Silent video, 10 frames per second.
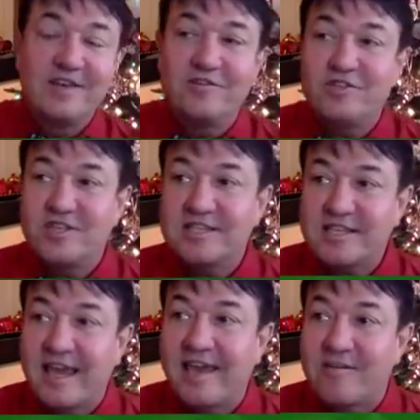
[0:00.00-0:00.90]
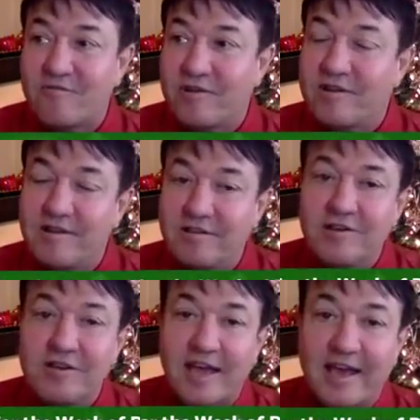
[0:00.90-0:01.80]
You just can't really
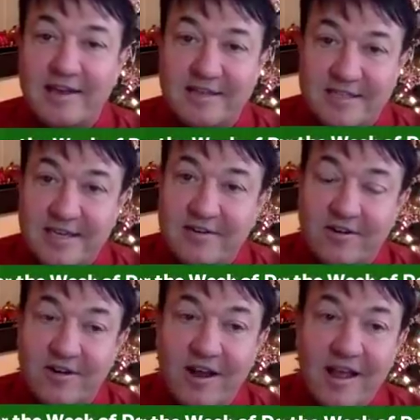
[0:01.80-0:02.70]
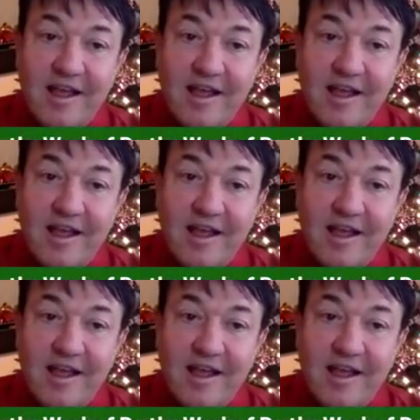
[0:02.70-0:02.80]
look at a deer